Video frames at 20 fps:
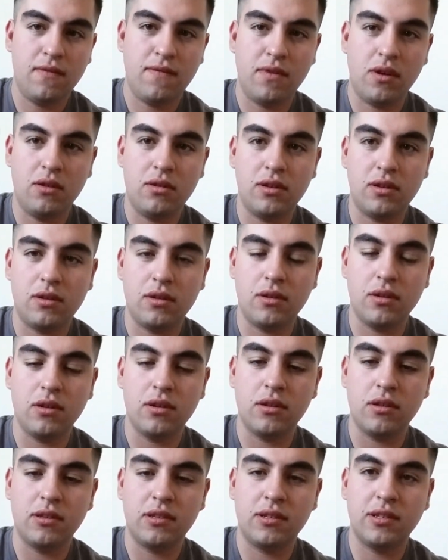Found it,
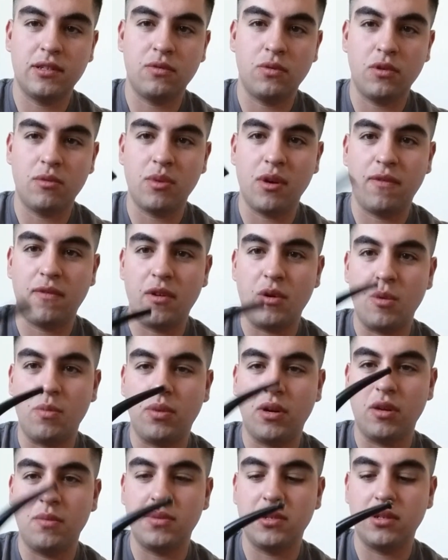this is one of my favorite
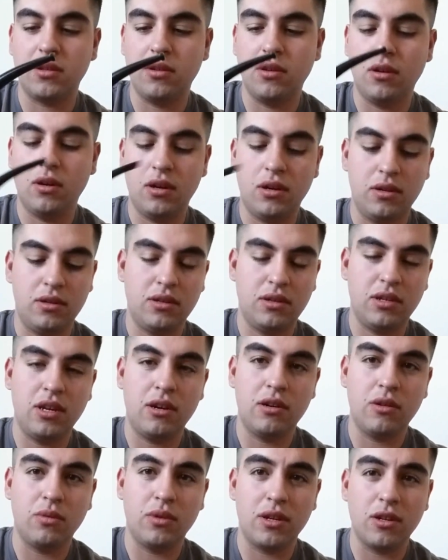pipes to
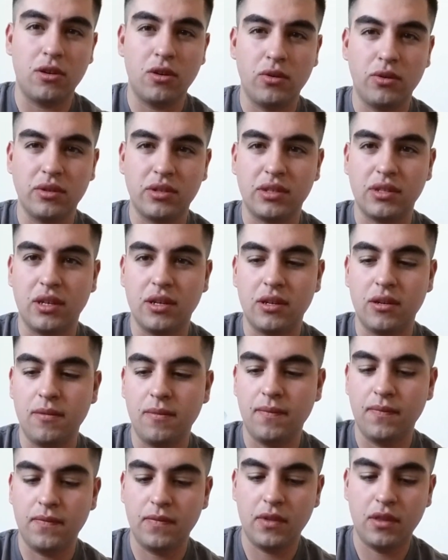carry when I go outside.